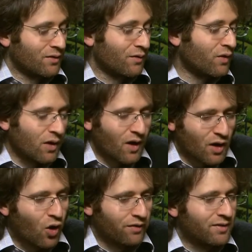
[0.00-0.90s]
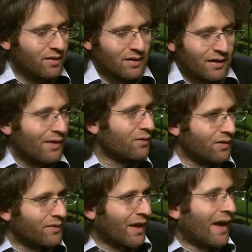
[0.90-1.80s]
sort of a constant
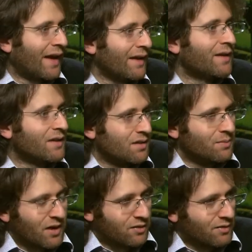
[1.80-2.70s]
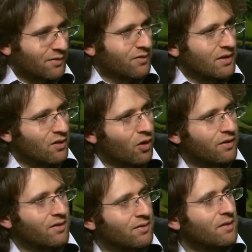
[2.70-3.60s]
level of care to make sure every
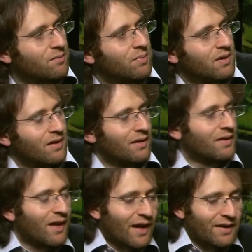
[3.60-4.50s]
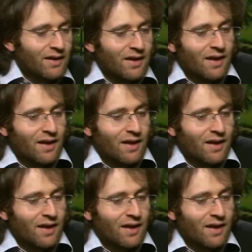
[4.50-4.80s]
knot is particularly tight.